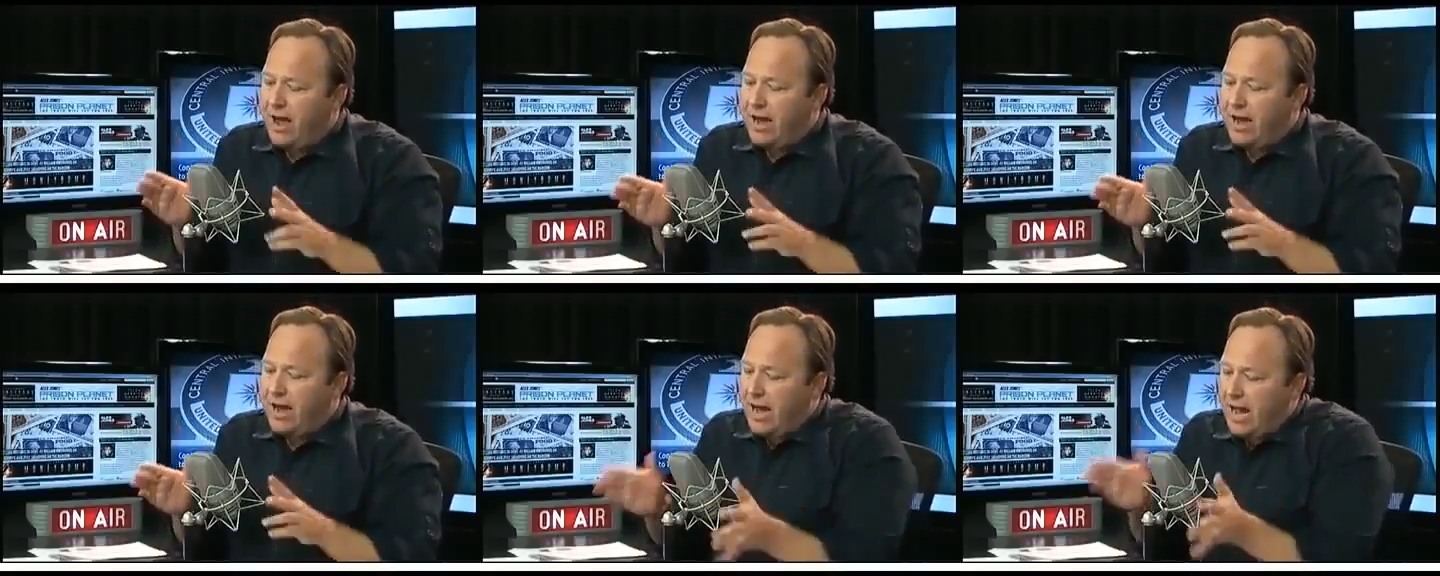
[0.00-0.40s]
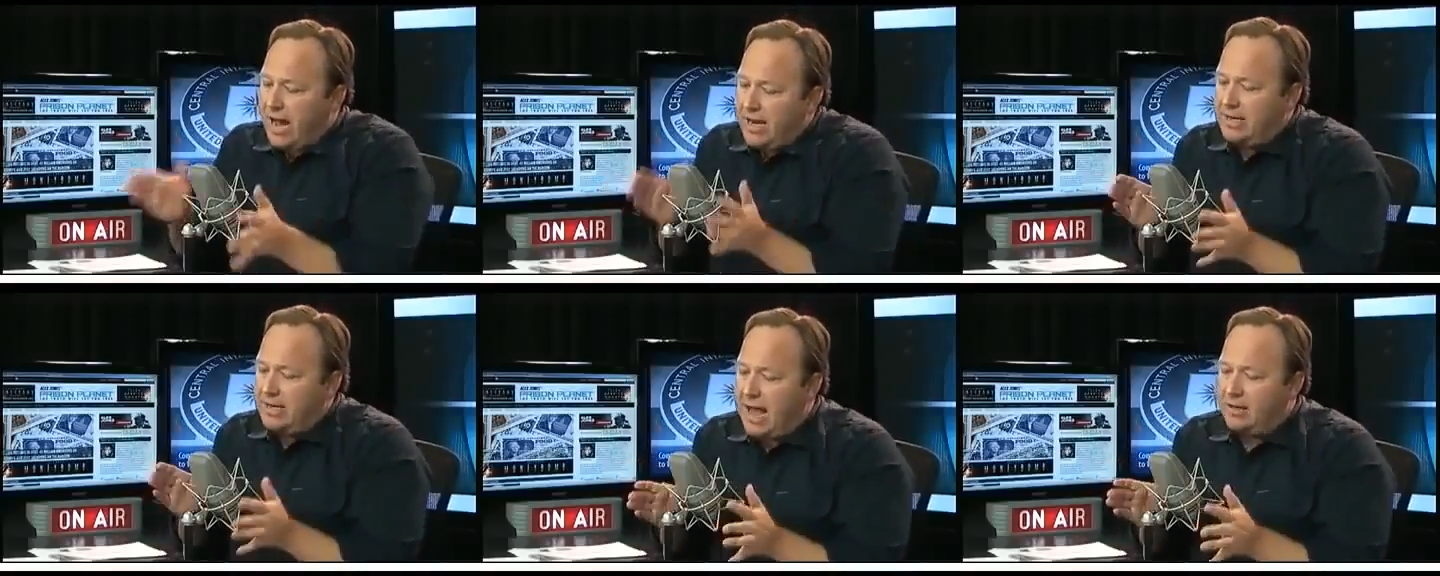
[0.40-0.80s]
The fact
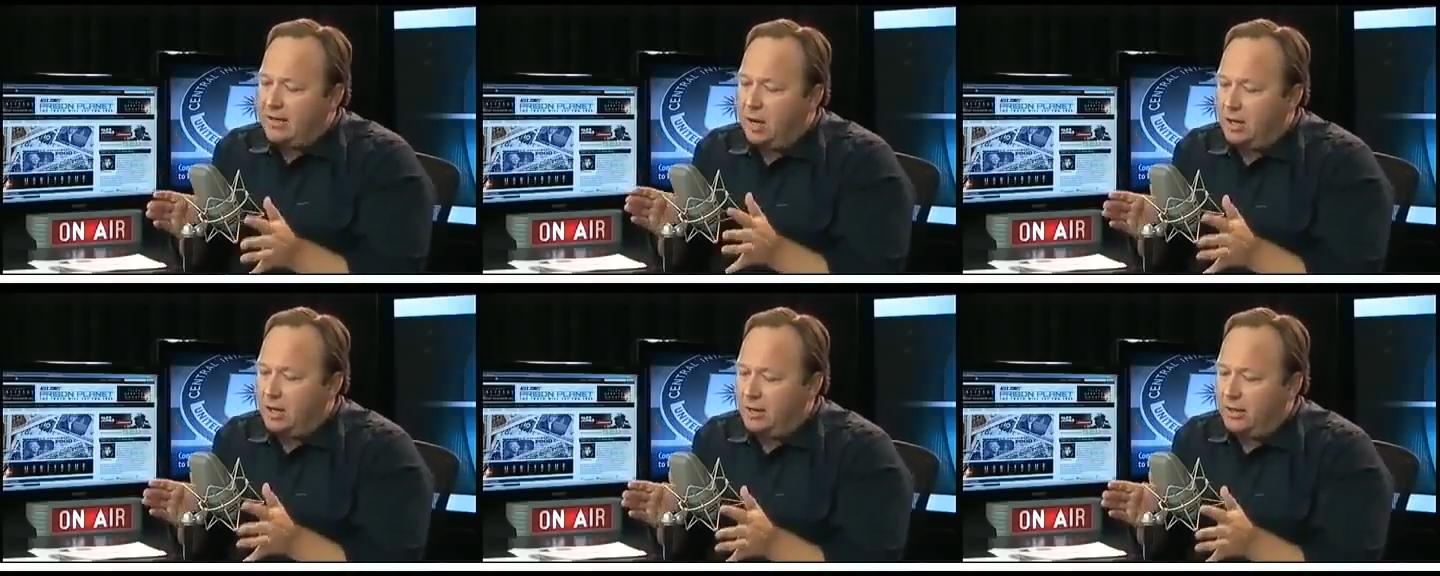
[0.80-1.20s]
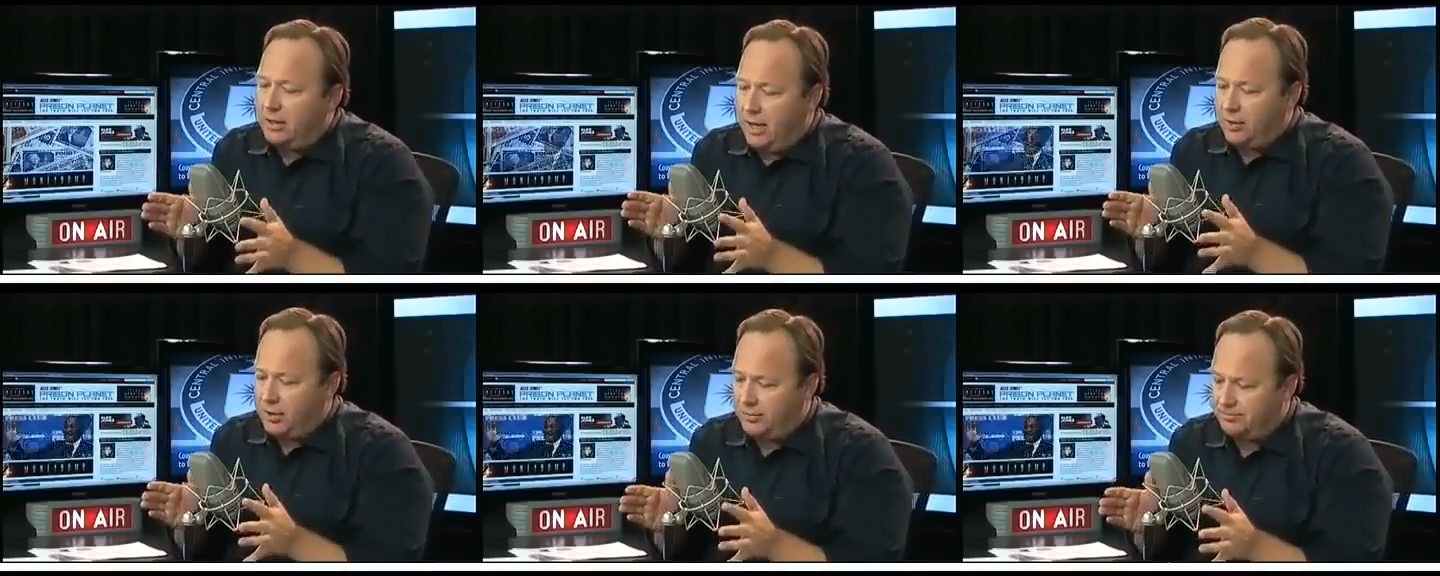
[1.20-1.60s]
that I get attacked
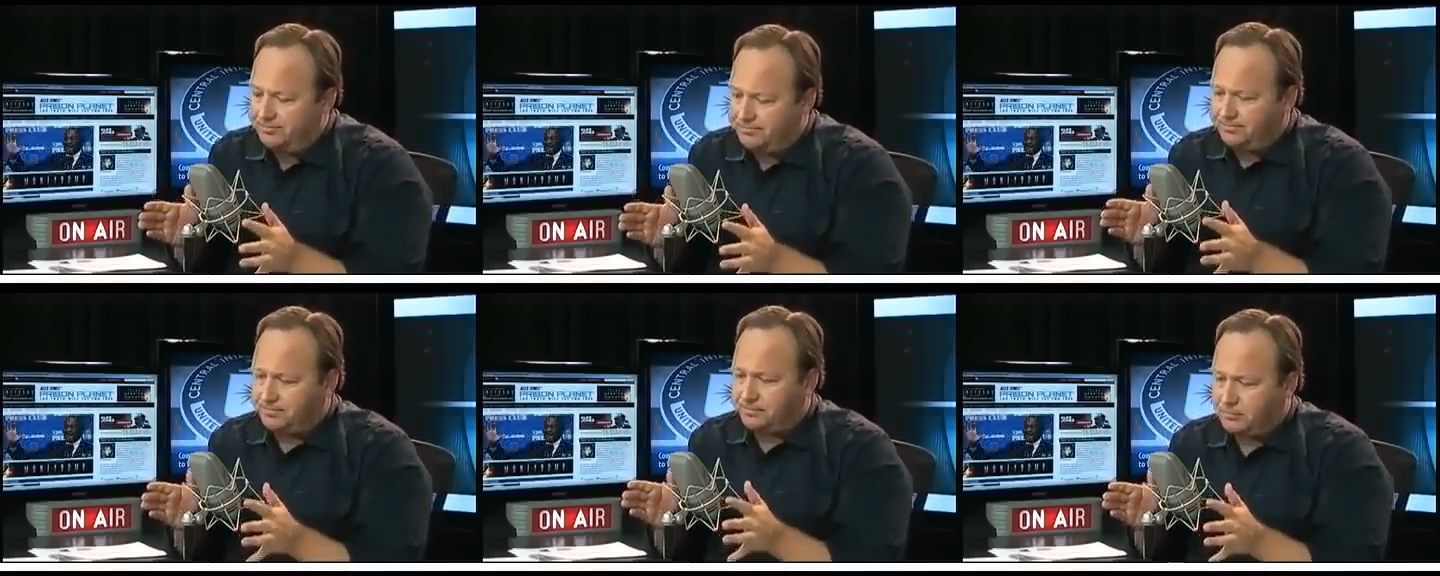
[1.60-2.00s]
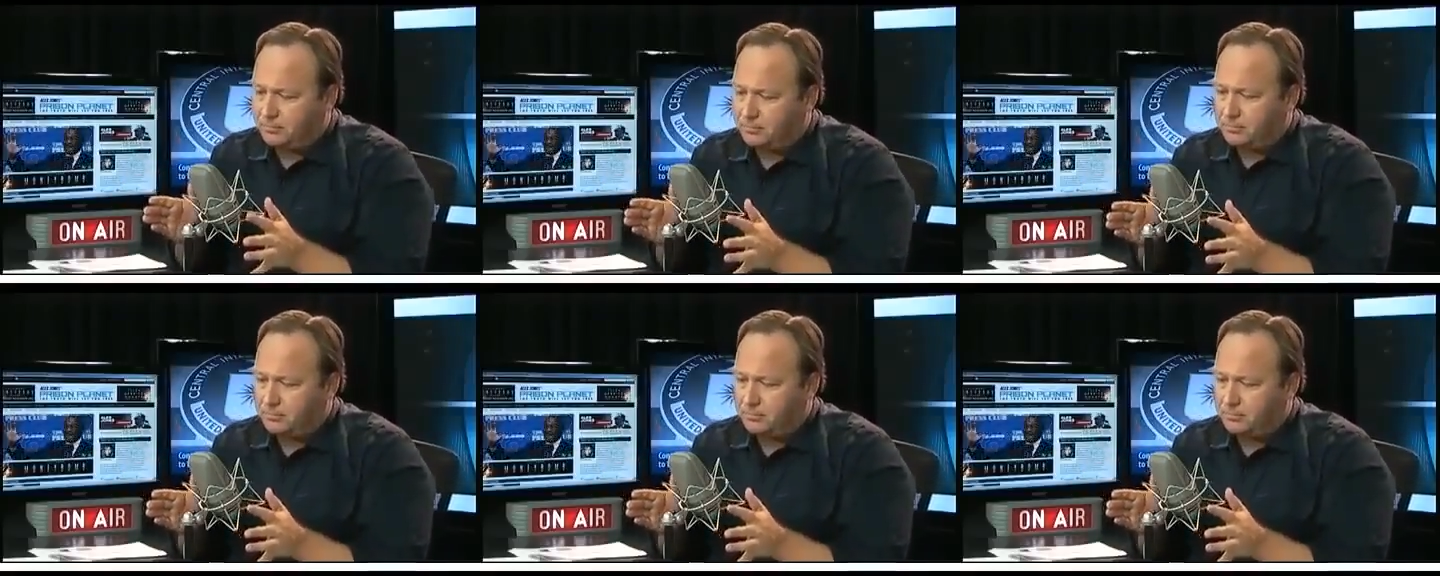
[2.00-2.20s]
on this,